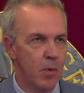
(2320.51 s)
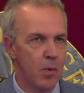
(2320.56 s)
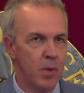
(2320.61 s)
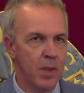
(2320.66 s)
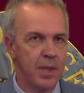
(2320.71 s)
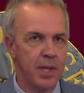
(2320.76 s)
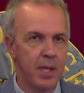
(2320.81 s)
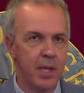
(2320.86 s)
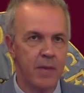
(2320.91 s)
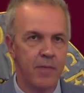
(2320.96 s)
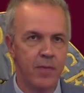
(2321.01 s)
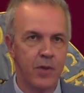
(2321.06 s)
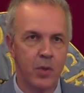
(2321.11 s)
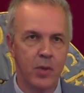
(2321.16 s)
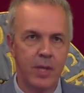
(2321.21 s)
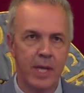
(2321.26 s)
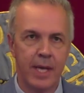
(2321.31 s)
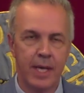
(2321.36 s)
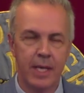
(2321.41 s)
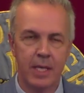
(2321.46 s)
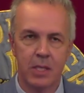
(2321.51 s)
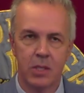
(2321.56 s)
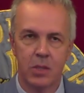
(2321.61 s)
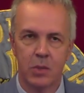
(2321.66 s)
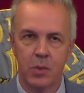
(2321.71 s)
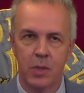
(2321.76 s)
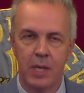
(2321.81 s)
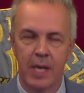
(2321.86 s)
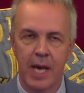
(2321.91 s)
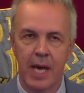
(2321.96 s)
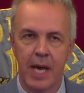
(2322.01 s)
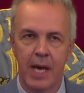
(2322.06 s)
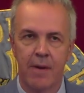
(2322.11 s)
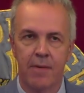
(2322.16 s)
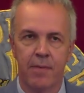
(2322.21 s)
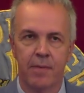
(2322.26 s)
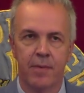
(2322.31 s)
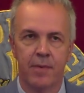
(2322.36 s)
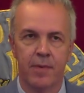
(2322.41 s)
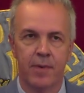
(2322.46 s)
Within a few days, we
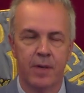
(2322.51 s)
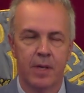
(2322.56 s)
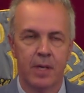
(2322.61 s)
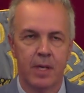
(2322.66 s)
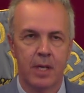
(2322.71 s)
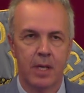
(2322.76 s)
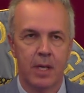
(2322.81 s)
have